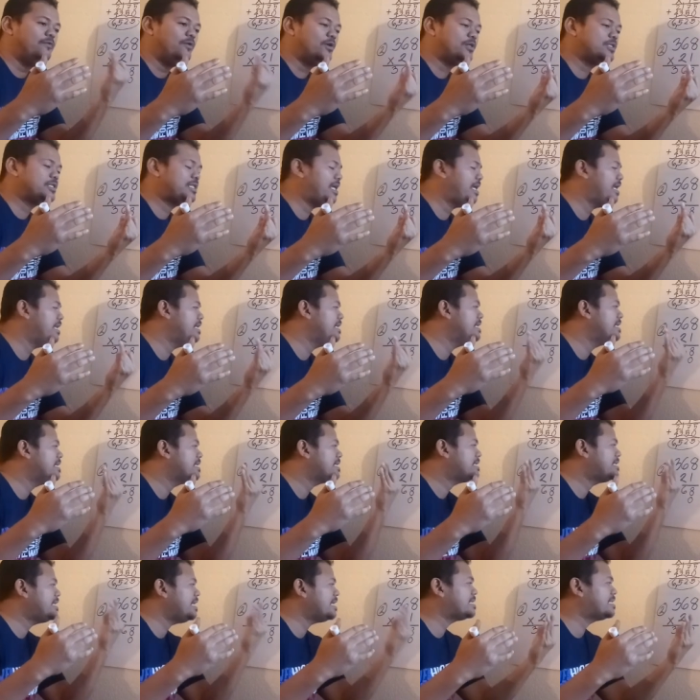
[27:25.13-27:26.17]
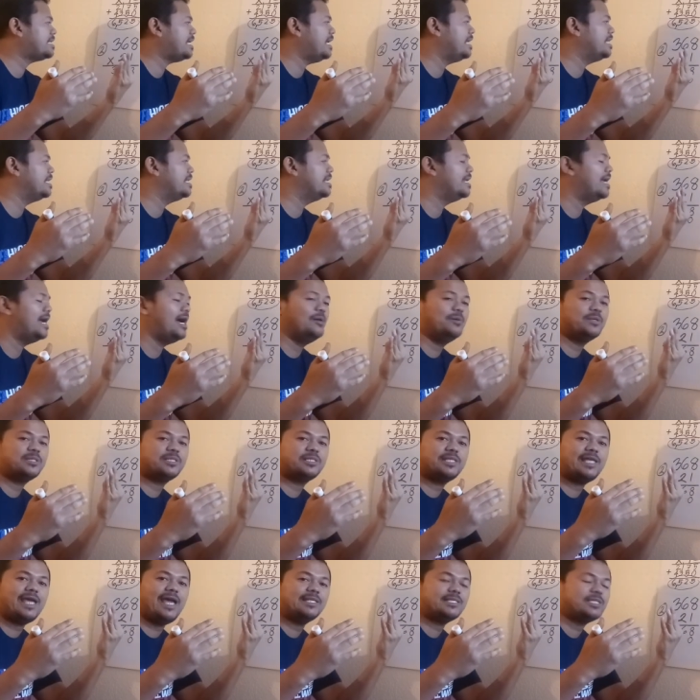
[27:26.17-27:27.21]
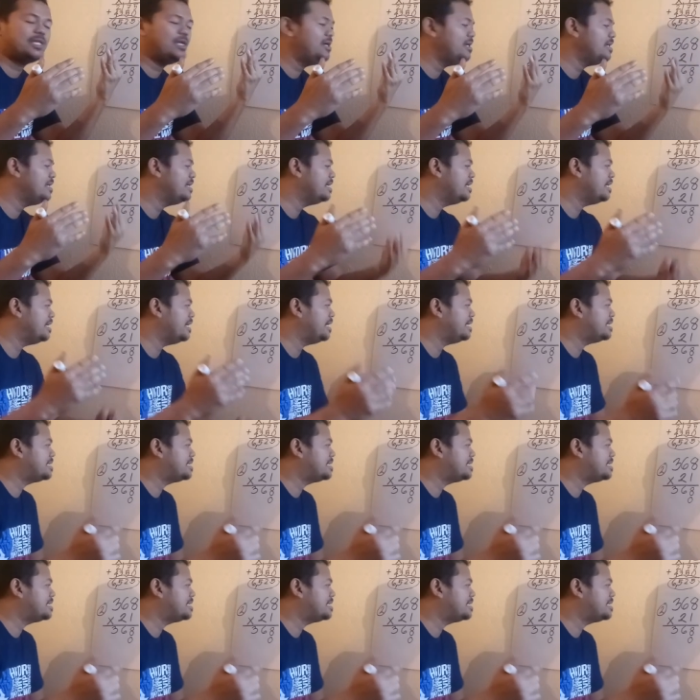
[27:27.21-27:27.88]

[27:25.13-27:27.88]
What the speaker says: 14, 16. How much is the answer?